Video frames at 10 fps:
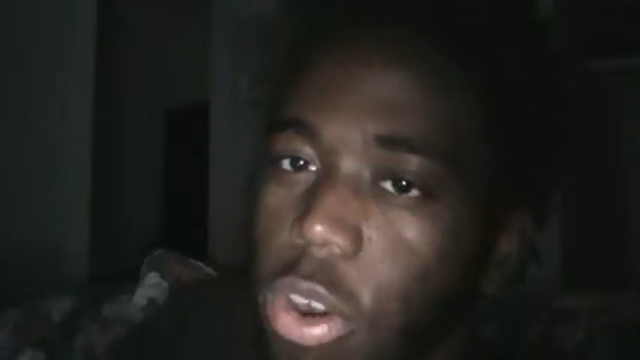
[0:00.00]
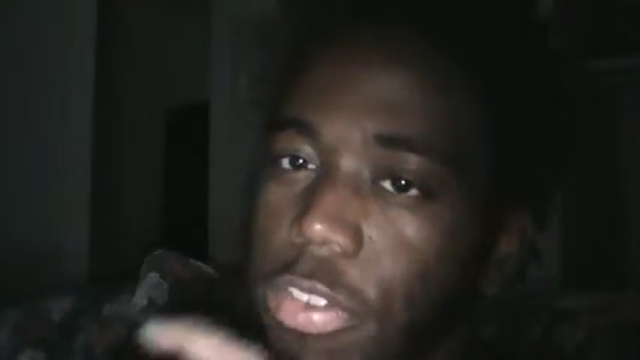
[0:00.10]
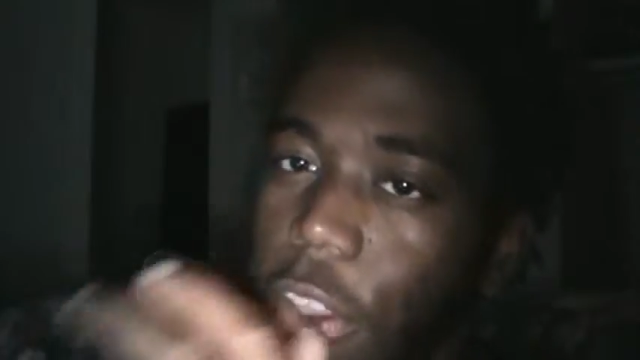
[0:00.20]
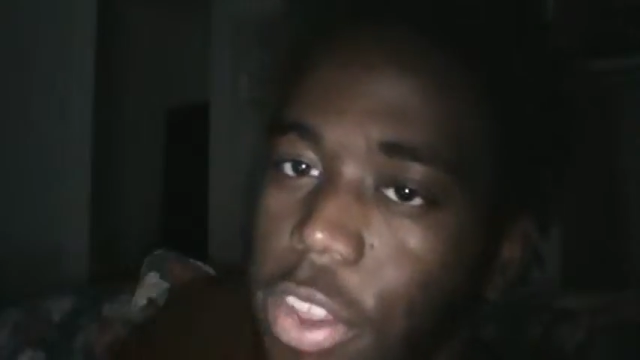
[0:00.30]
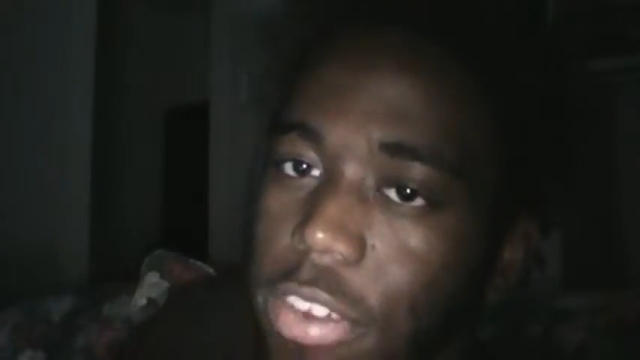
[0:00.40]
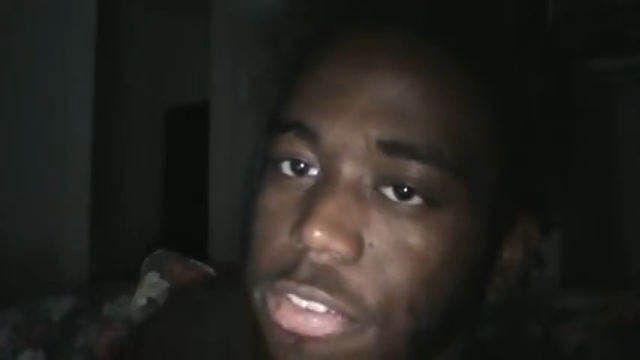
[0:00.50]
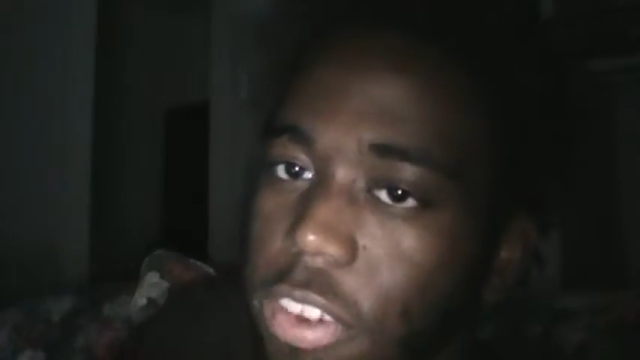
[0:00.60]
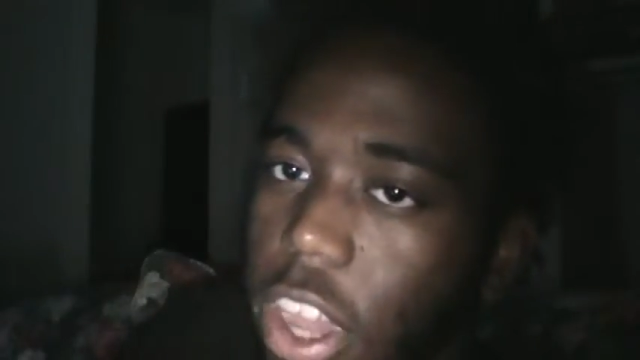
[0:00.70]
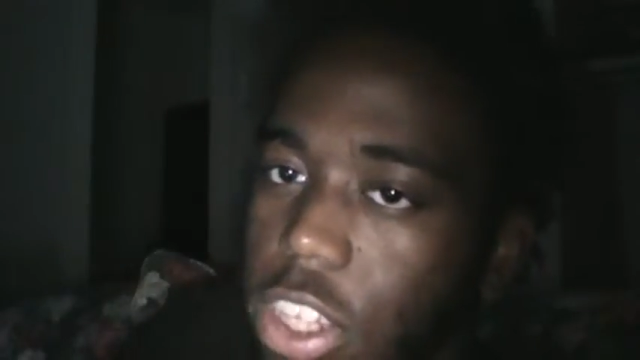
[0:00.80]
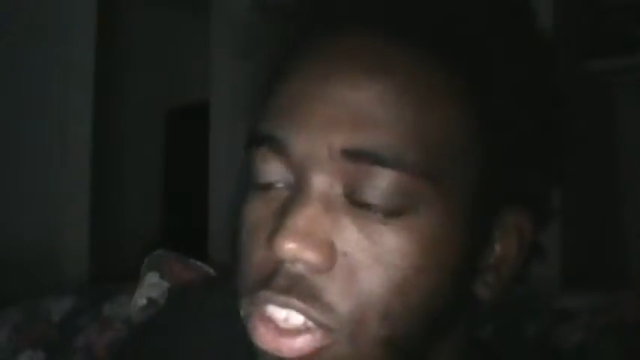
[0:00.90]
of Arian
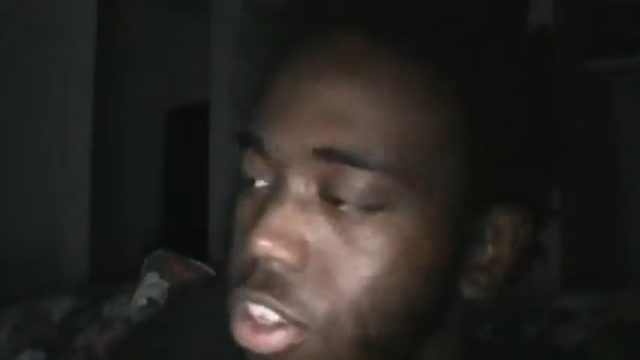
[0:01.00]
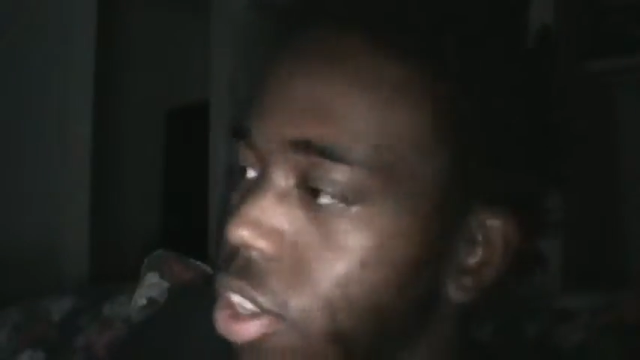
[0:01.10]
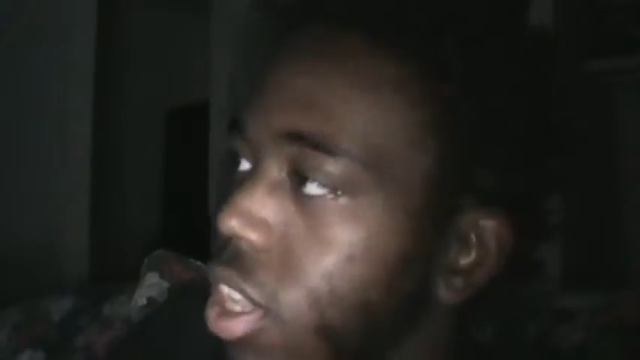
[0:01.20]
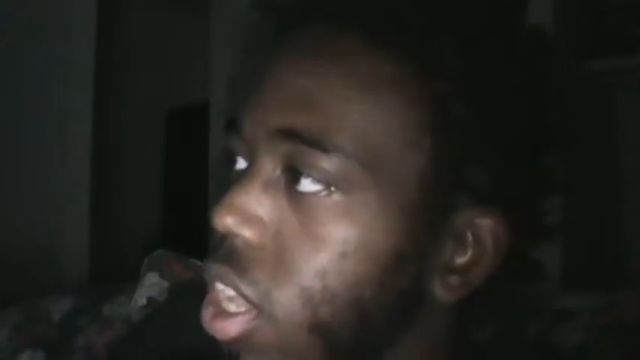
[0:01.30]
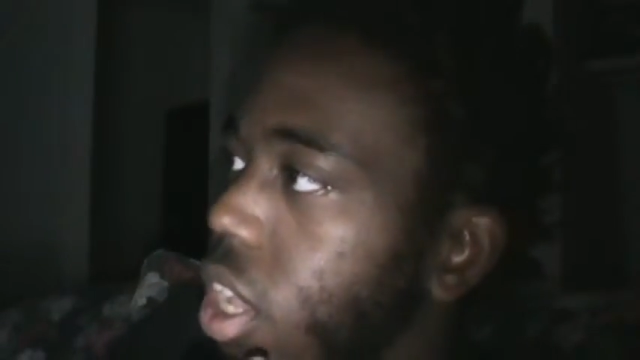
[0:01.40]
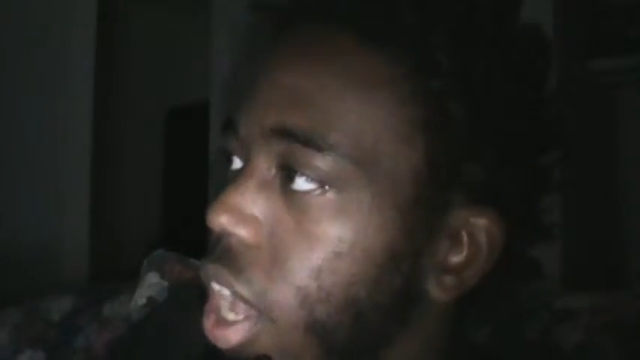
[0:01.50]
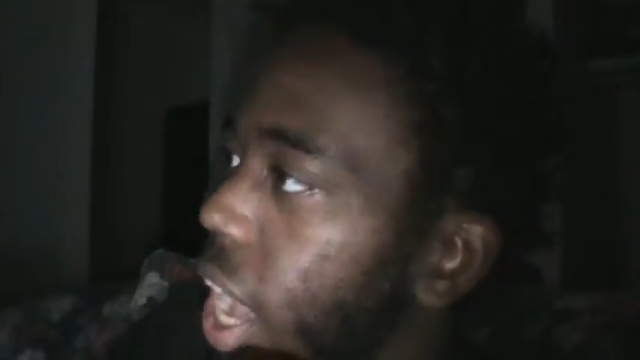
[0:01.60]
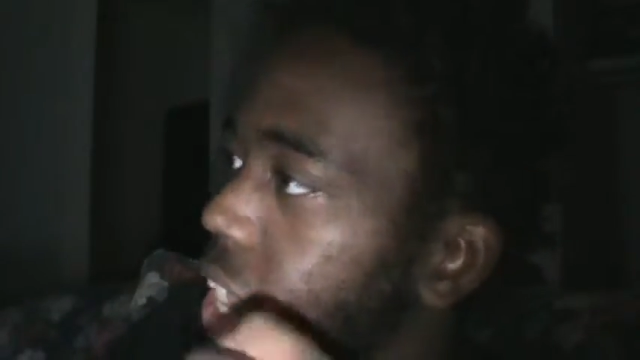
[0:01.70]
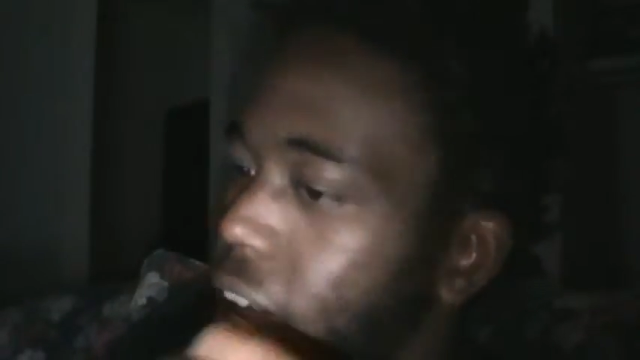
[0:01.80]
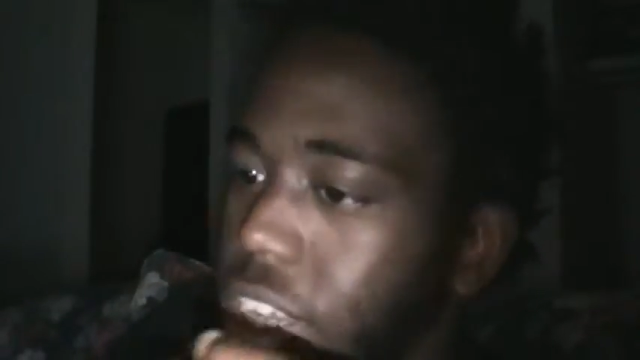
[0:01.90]
Foster.
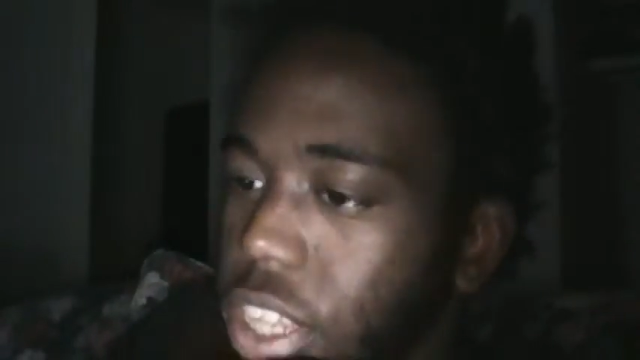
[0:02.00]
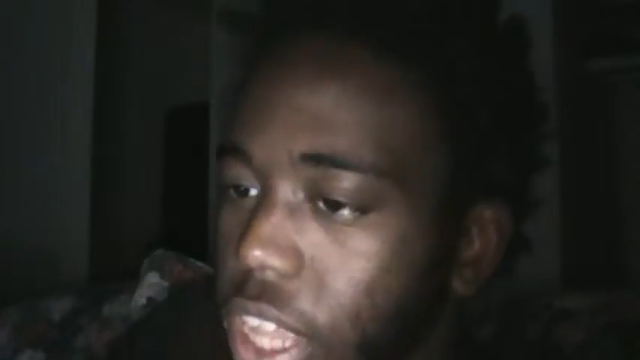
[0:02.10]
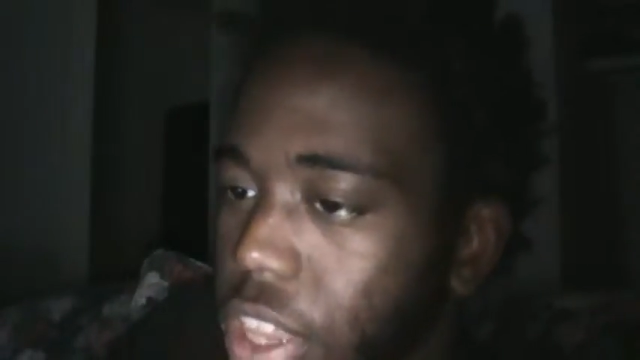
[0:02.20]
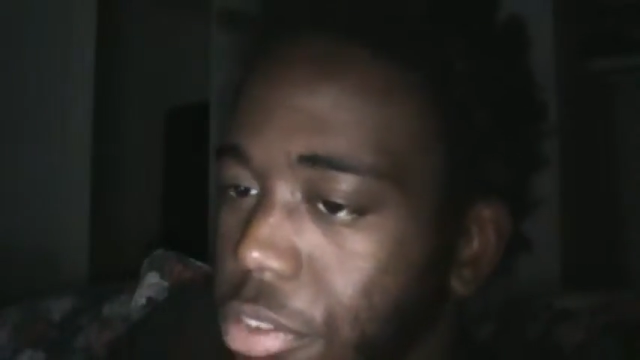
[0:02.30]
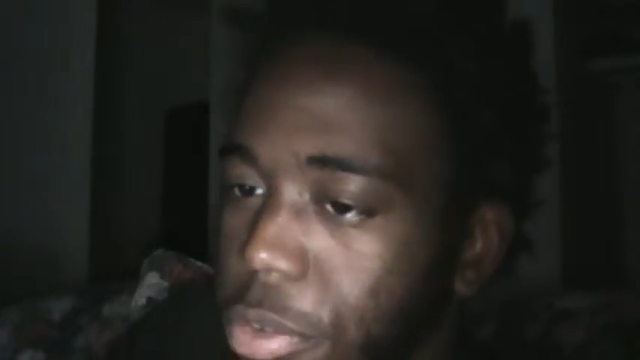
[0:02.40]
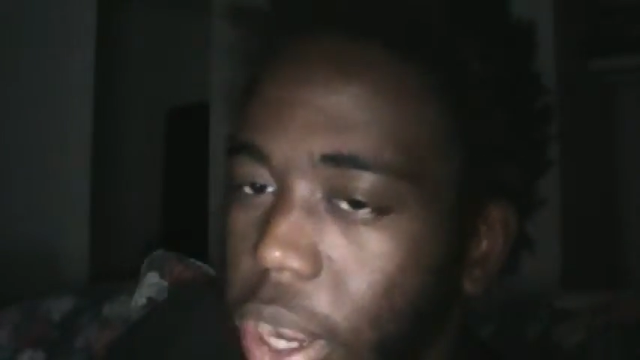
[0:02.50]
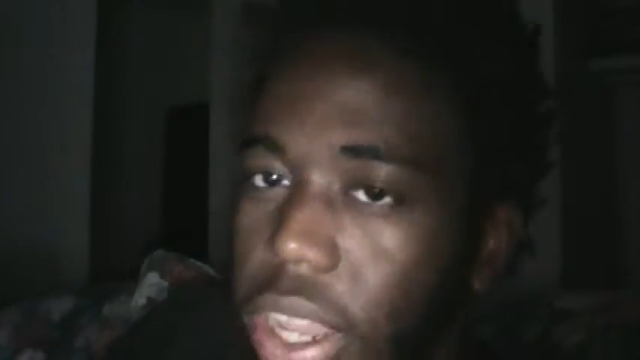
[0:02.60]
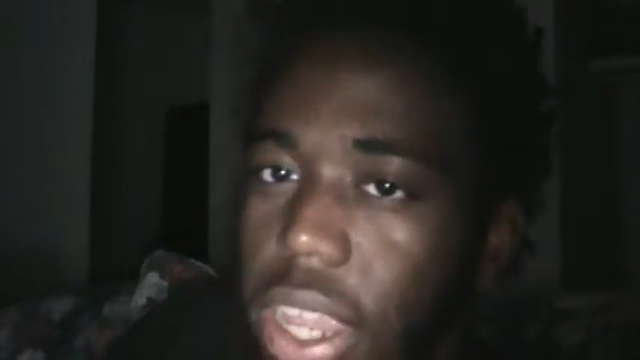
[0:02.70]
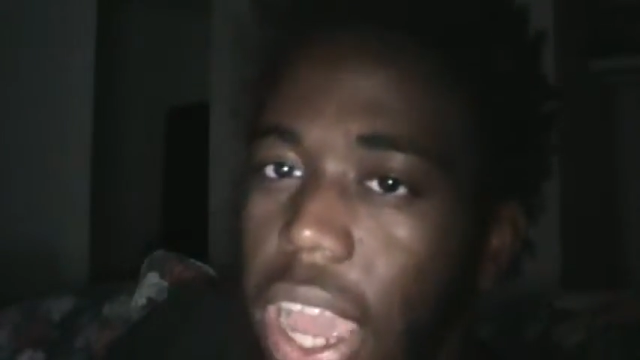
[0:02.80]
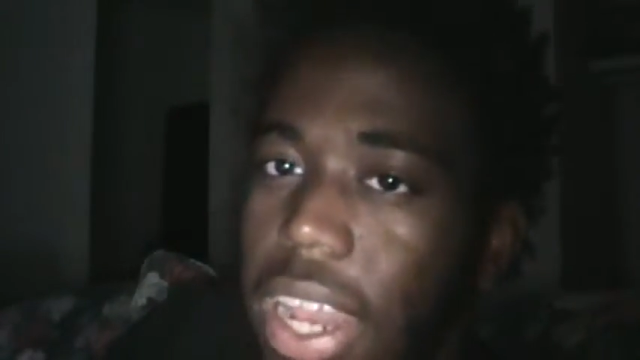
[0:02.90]
I liked
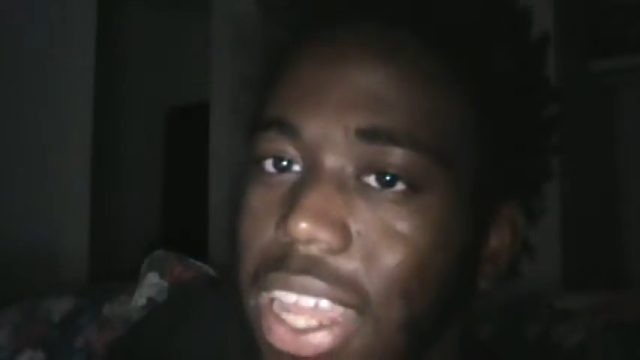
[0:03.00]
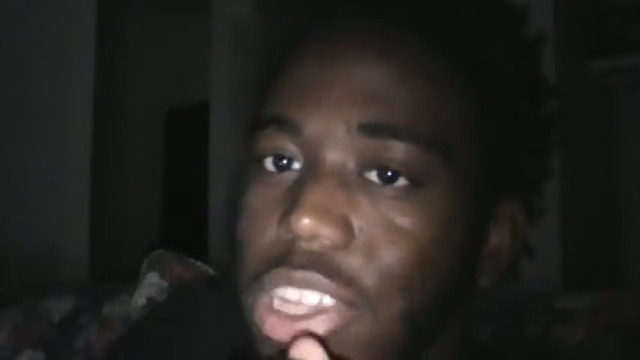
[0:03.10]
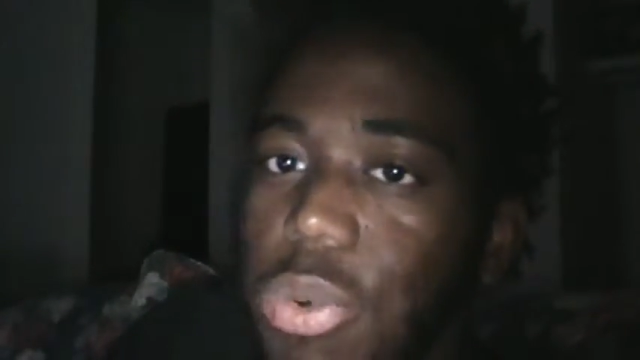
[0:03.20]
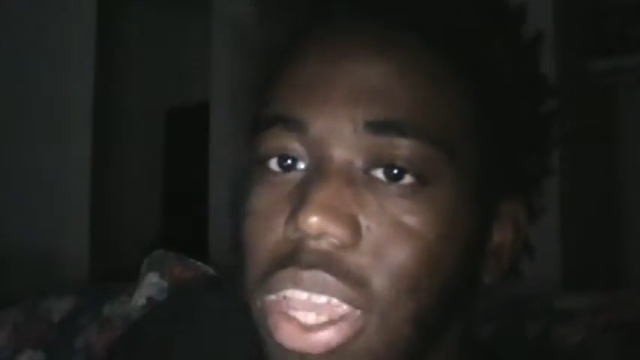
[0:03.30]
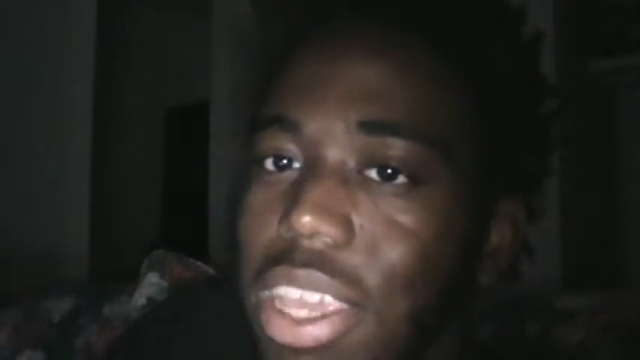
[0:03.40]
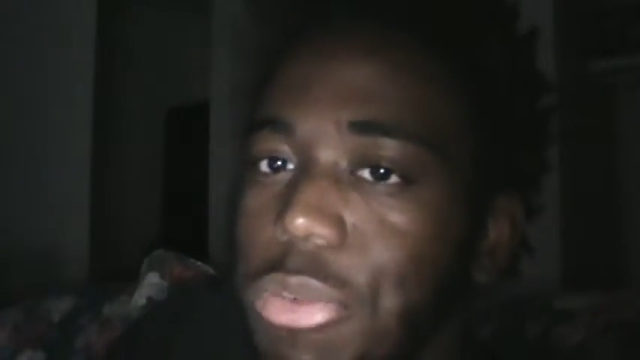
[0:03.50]
the way he